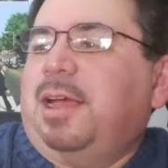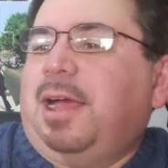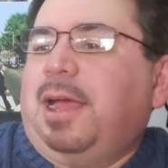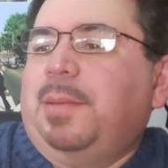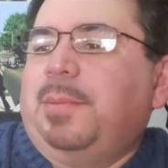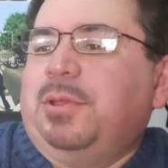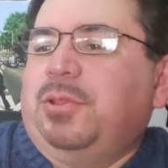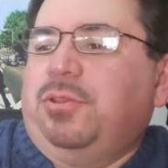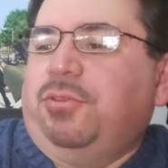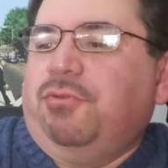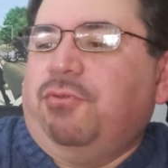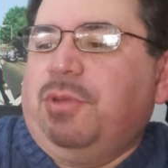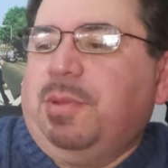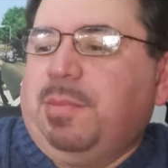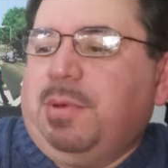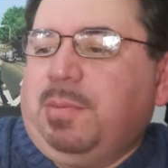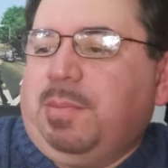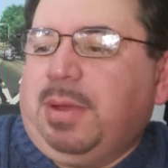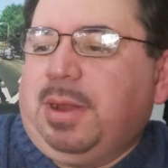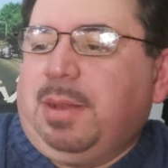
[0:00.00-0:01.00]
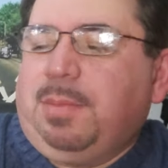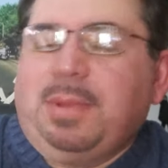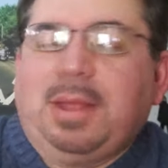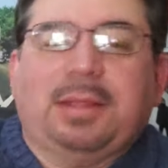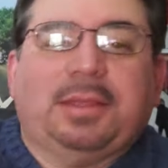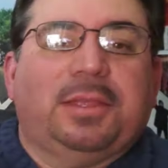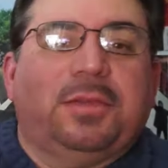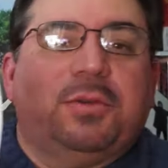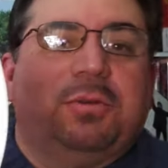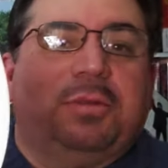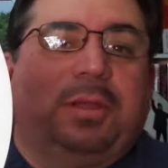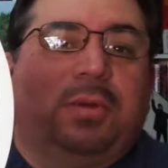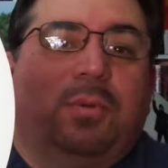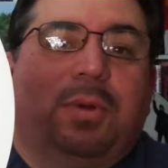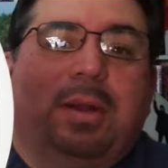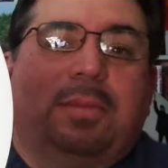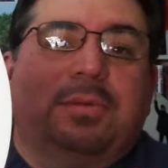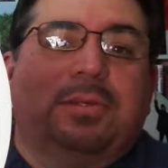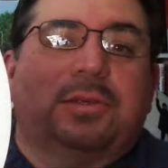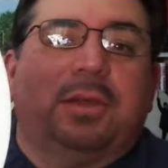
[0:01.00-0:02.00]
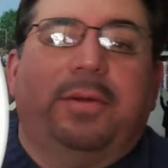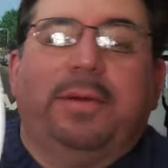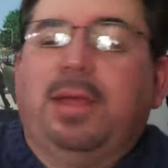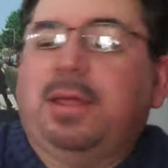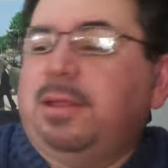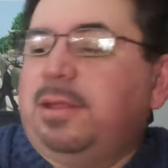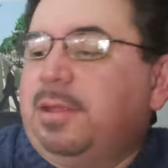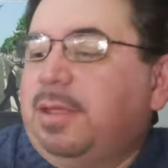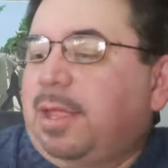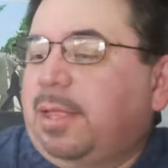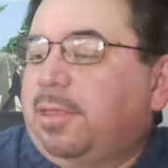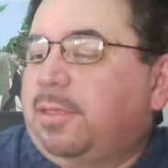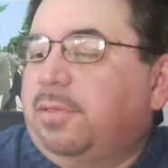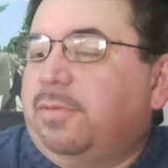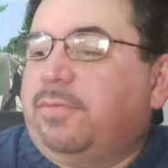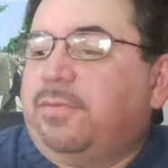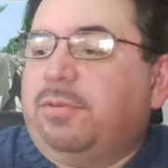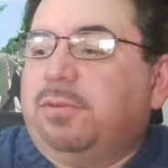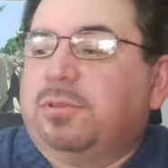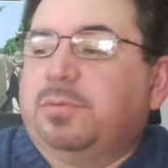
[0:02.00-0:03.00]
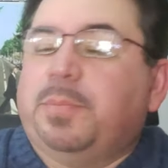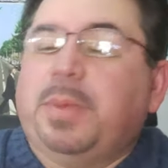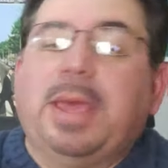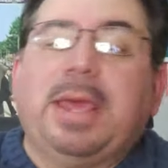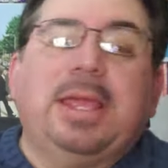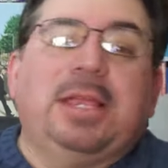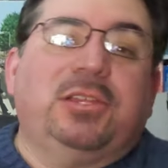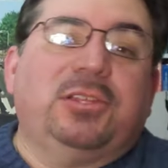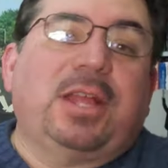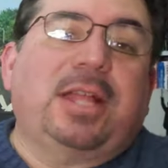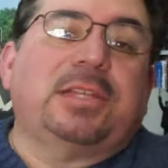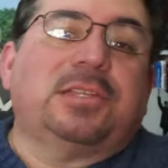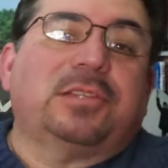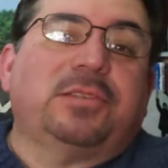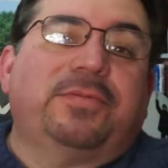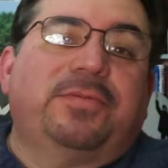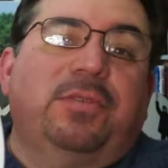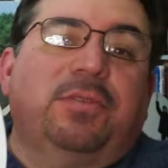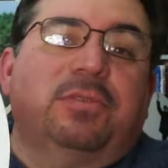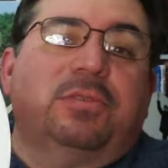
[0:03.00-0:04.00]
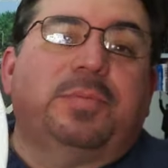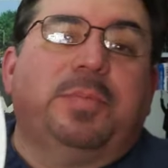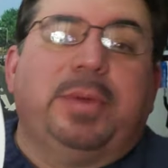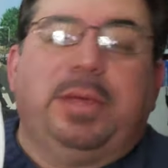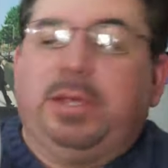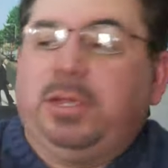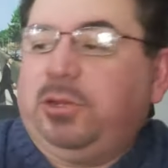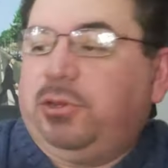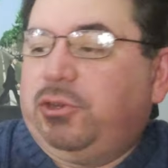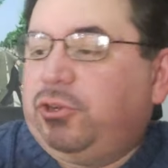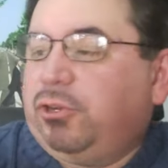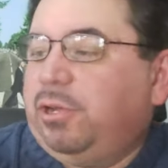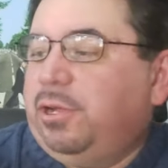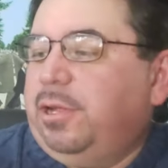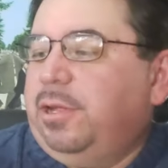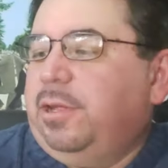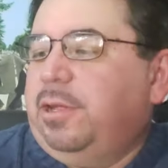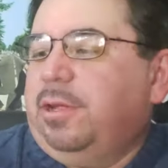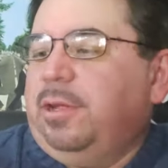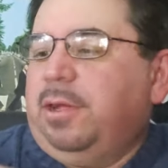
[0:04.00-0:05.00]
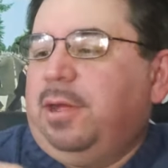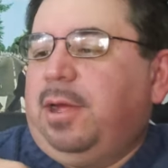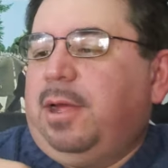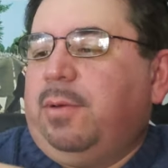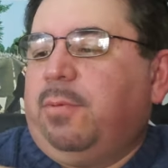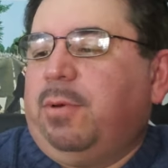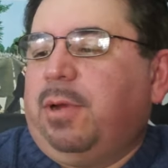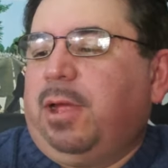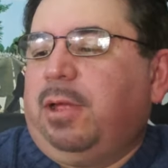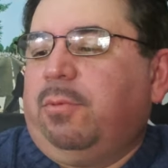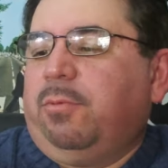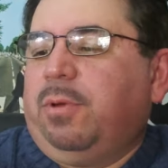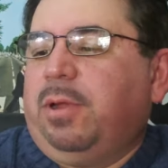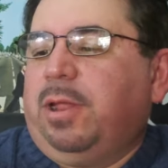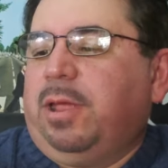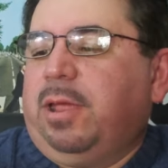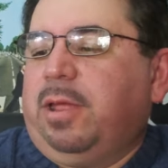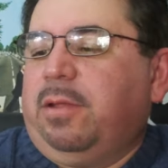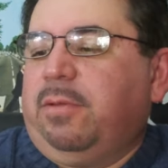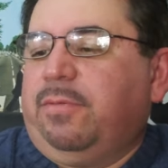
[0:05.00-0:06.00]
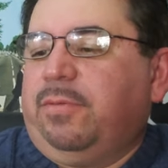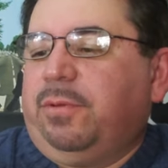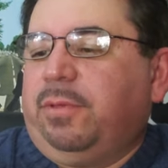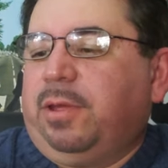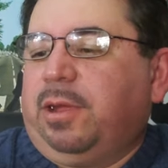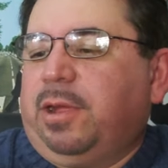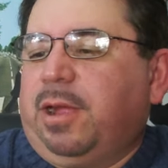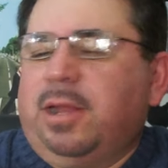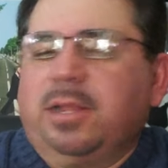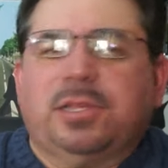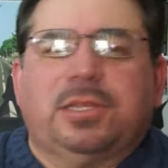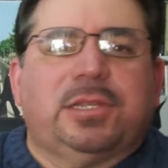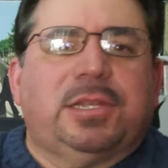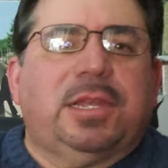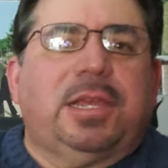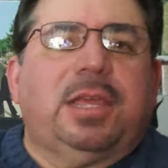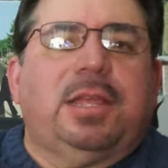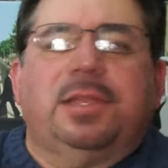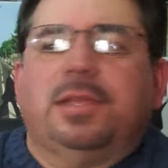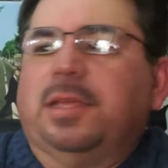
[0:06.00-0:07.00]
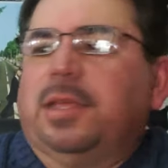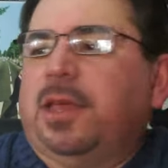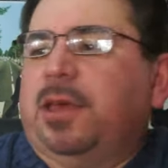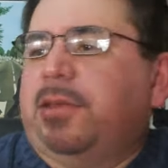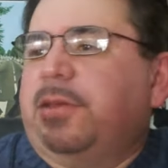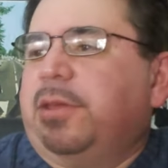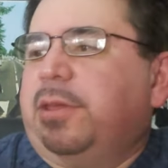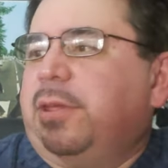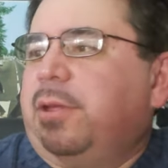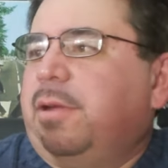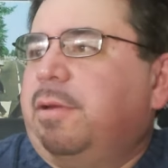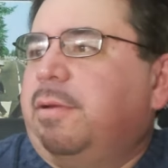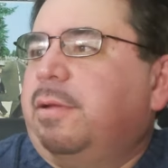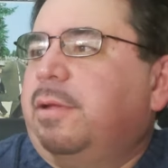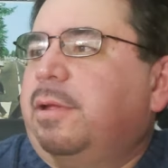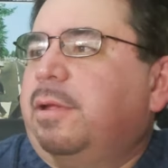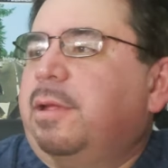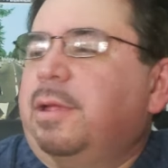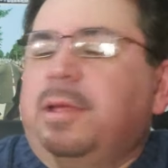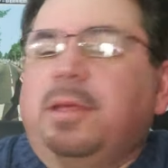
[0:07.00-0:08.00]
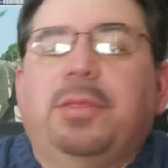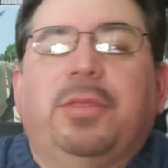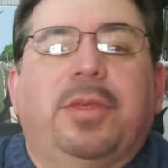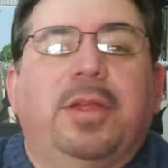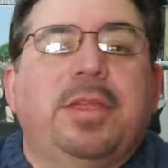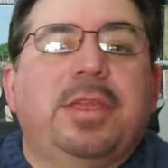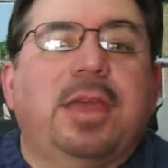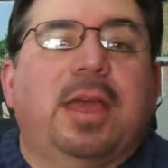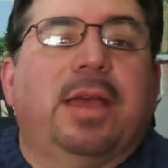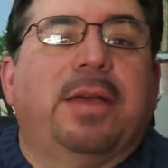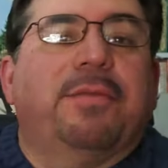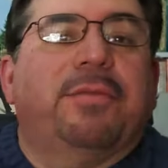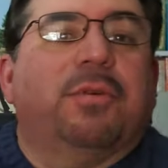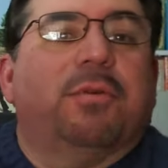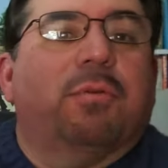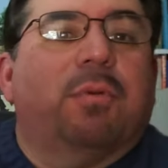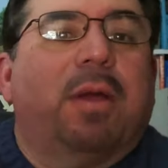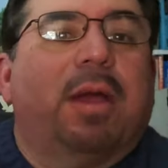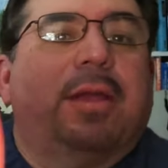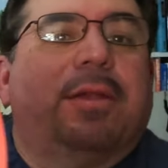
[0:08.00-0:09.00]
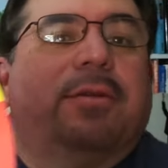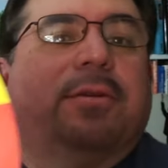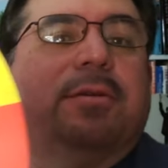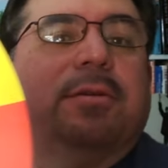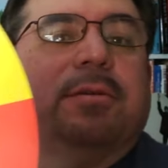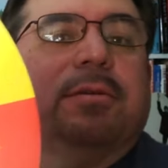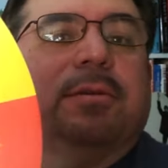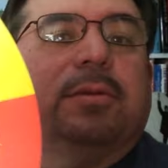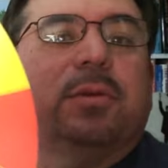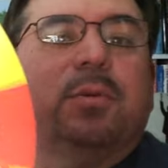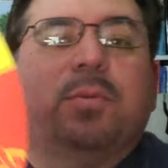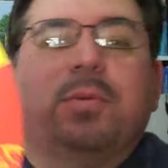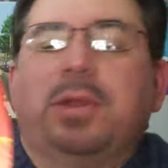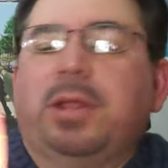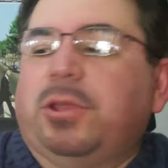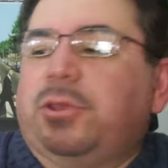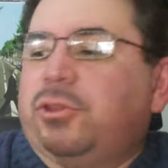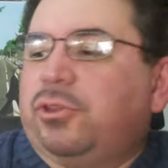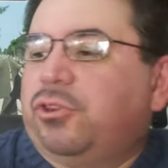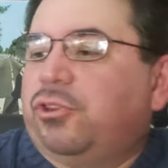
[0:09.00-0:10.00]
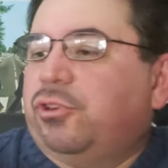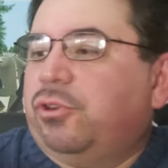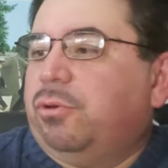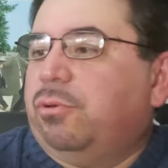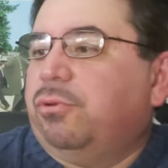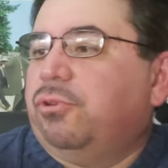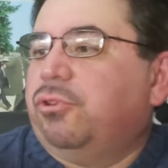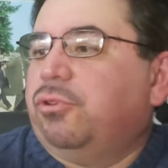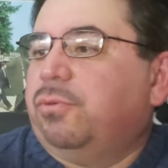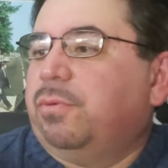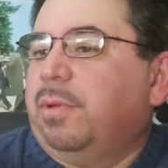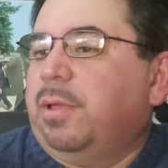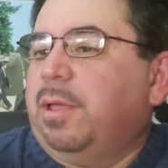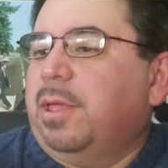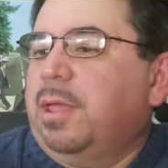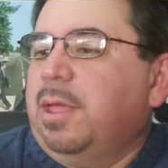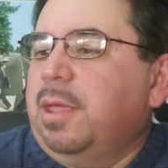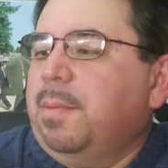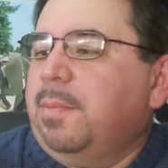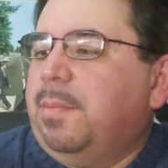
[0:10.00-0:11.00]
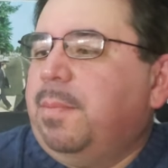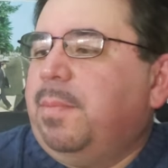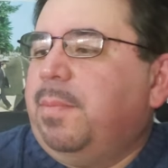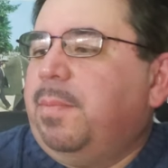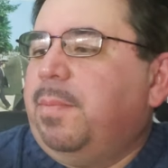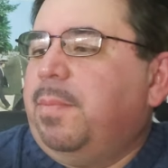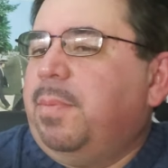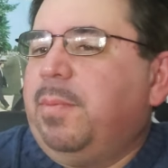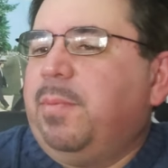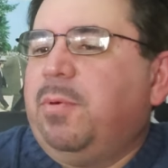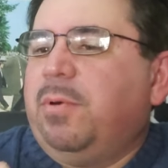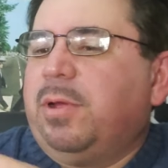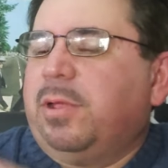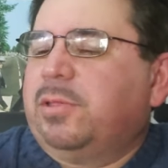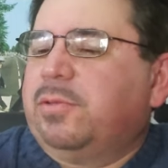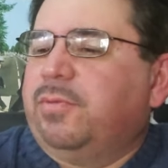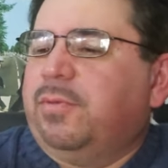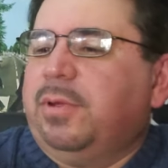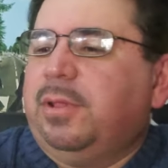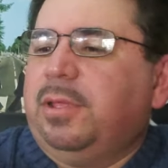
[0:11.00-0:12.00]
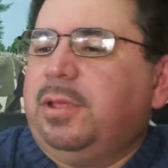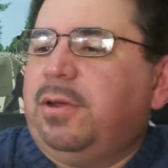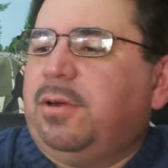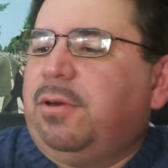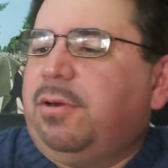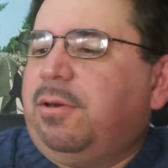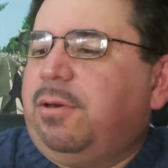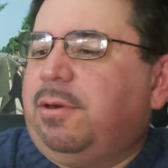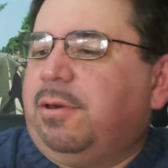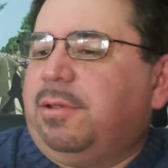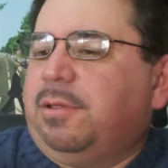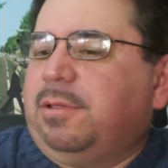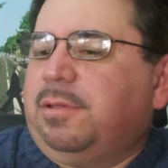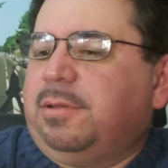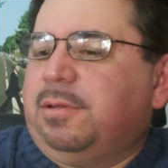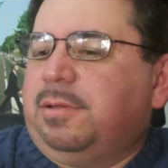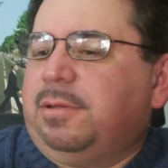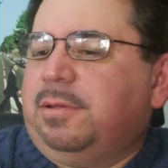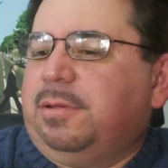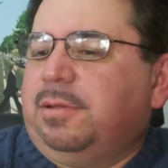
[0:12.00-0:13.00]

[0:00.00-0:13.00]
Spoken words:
I'm a dreamer, but I'm not the only one. I'm sorry, I didn't get to the first page. That's the first page. I went ahead a few. They're kind of sticking together here. Then you have the writer, the one I just showed you. But boy, it's really hard to.